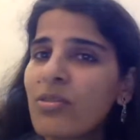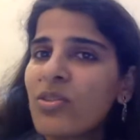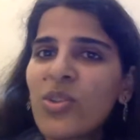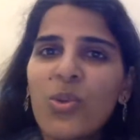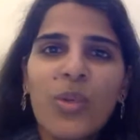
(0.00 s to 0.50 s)

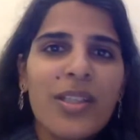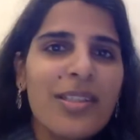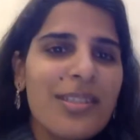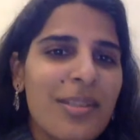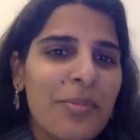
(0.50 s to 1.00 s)
you can
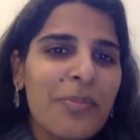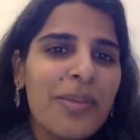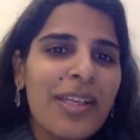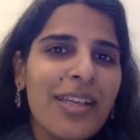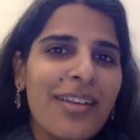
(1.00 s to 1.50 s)

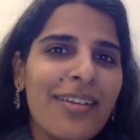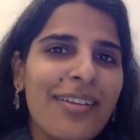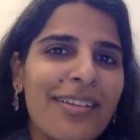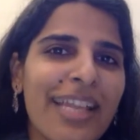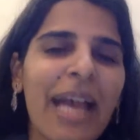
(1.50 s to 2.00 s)
simply
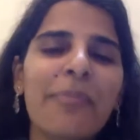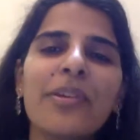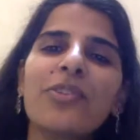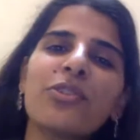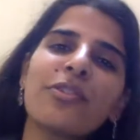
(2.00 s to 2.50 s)
tap
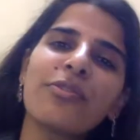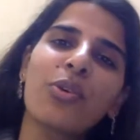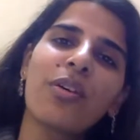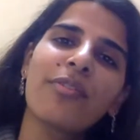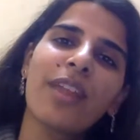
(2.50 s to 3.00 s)
into the
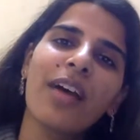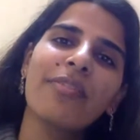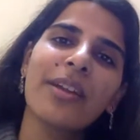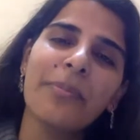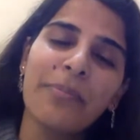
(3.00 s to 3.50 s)
flow of
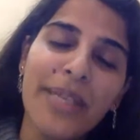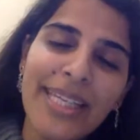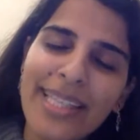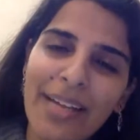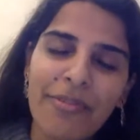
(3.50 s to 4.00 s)
love and
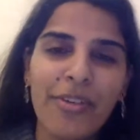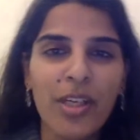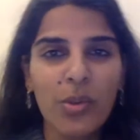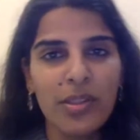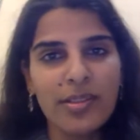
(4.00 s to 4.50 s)
be that
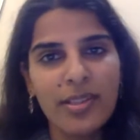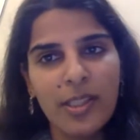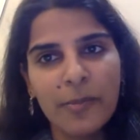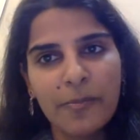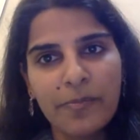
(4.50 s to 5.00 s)

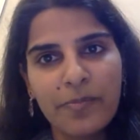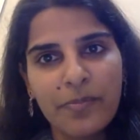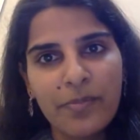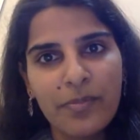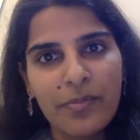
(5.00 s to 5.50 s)
frequency.
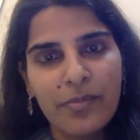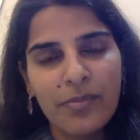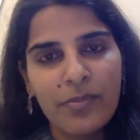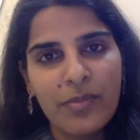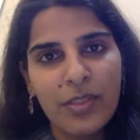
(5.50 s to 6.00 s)

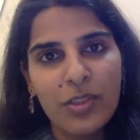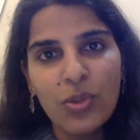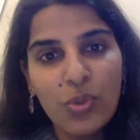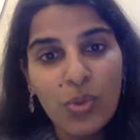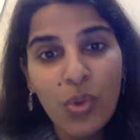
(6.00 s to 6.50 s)

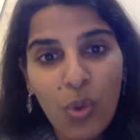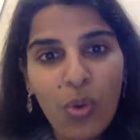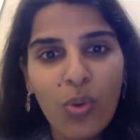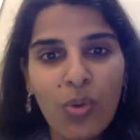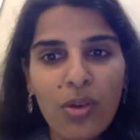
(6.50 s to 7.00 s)
You
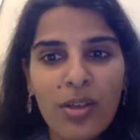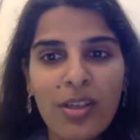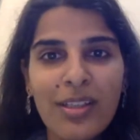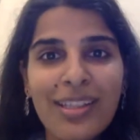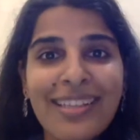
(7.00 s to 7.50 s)
know
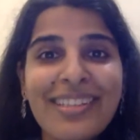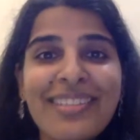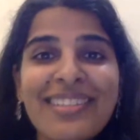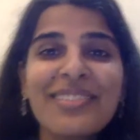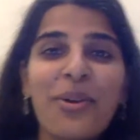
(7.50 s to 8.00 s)
that
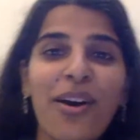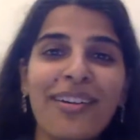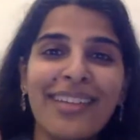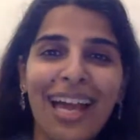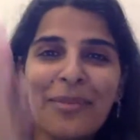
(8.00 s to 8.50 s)
this is
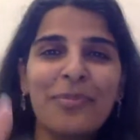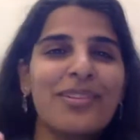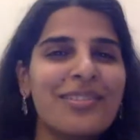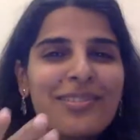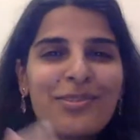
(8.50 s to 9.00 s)
not that
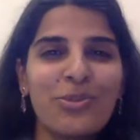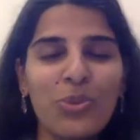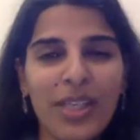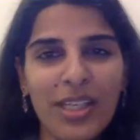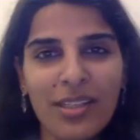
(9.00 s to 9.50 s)
person's
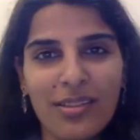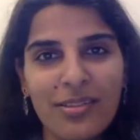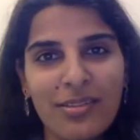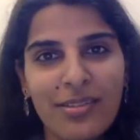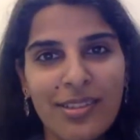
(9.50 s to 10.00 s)
doing.
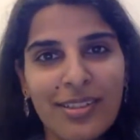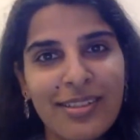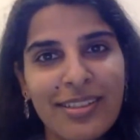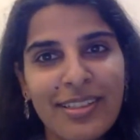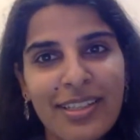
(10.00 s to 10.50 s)

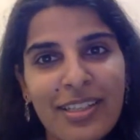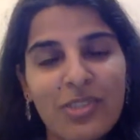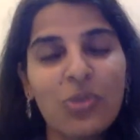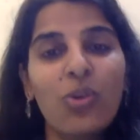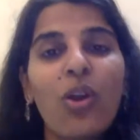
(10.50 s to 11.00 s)

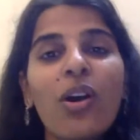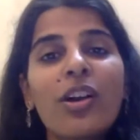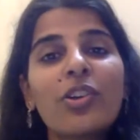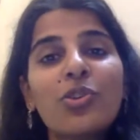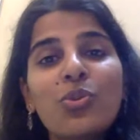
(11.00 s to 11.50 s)
It's no
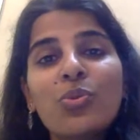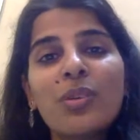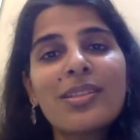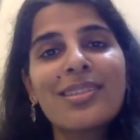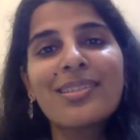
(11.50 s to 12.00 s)
longer you
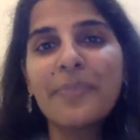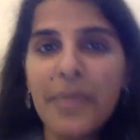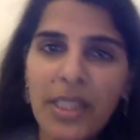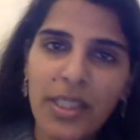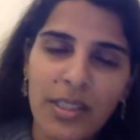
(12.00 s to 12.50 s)
versus
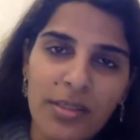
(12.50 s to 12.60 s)
me.